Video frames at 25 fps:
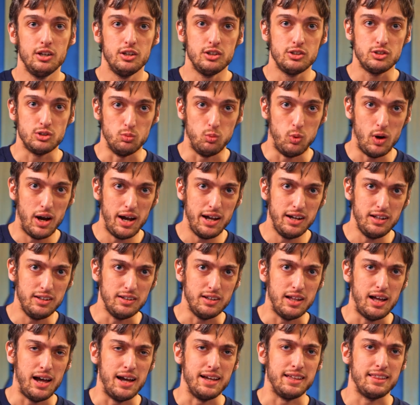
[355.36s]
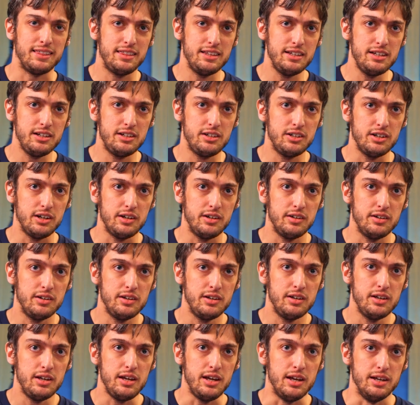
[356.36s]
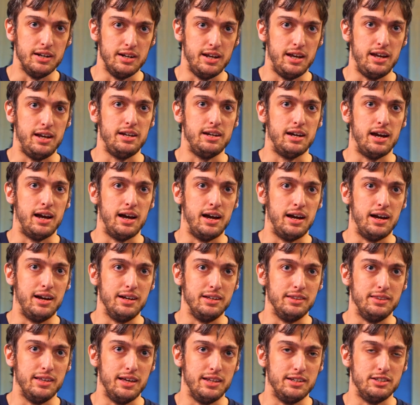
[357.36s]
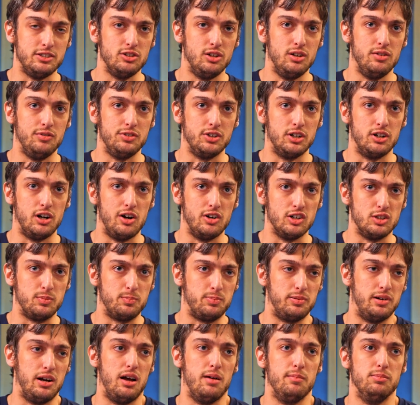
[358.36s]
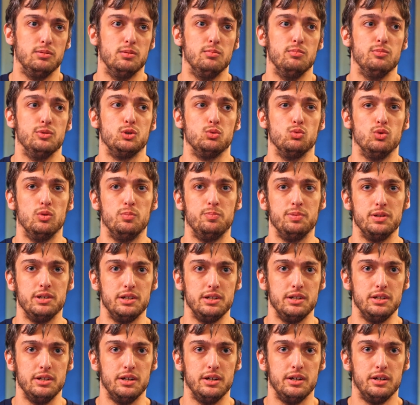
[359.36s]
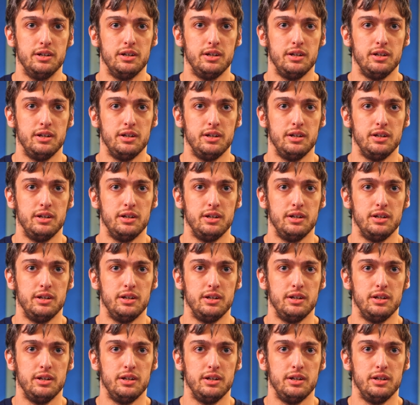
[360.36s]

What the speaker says: So while I think an AI that solves our hardest problems will be